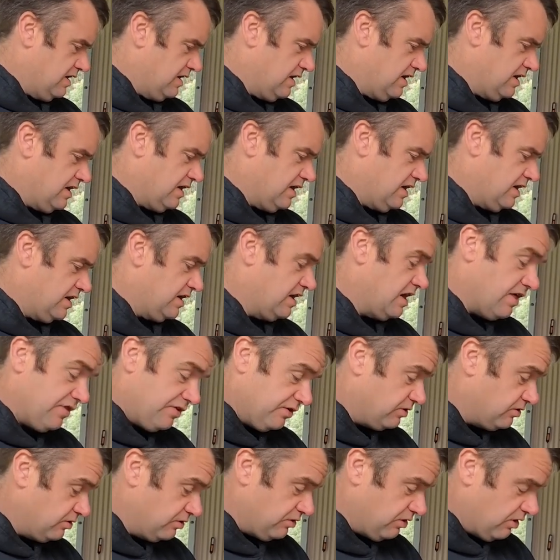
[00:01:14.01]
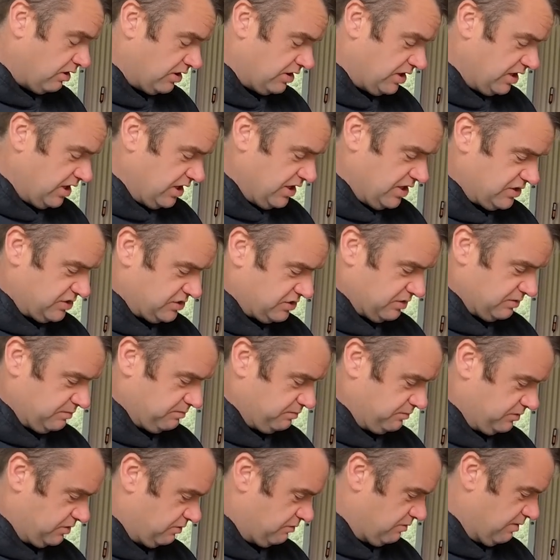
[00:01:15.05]
Another good idea is to
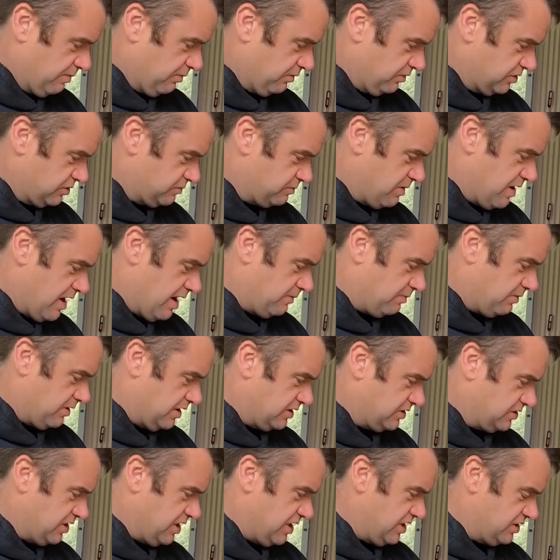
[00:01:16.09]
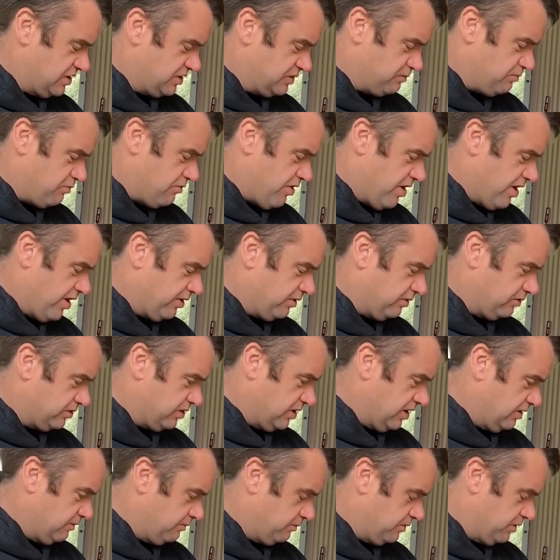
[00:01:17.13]
rip all the spark plugs out and spray it all
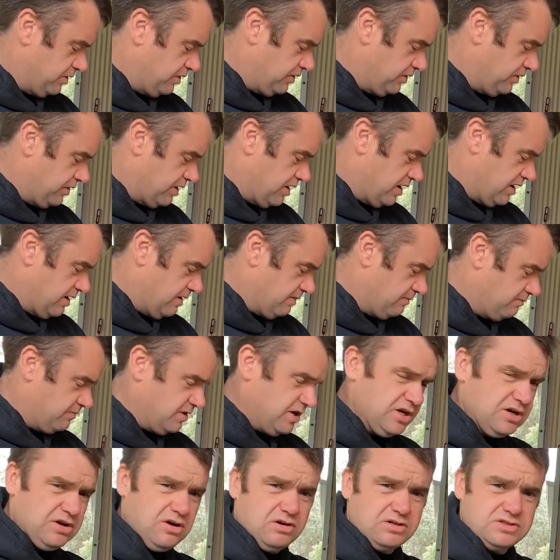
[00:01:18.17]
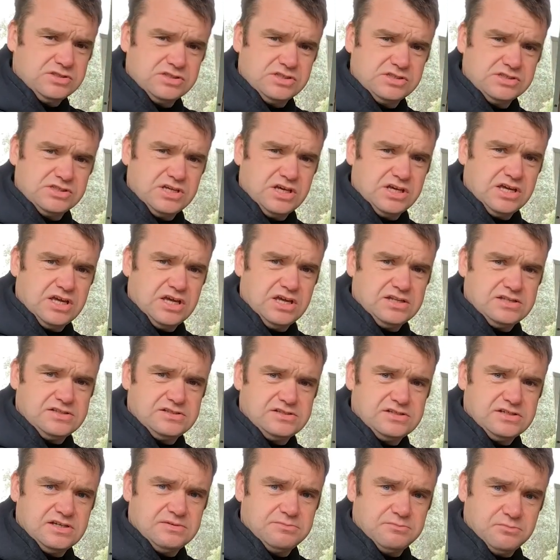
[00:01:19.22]
down with inox, because they
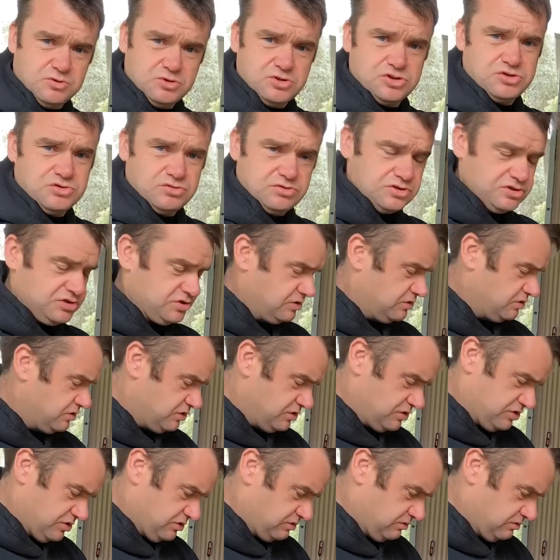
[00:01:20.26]
get moisture in the cylinders.